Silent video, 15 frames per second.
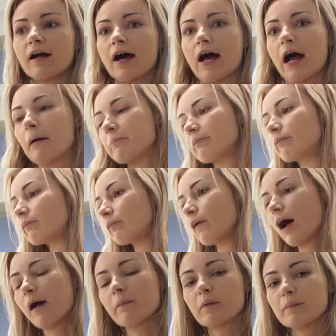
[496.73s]
Um,
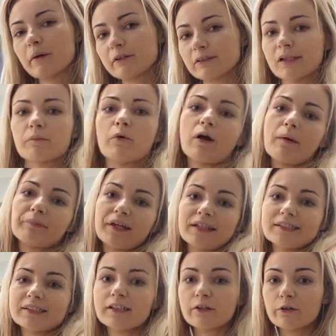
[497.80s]
I'll be posting more
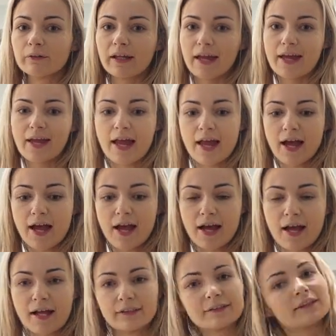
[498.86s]
updates soon,
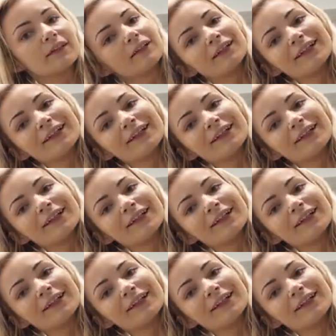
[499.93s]
and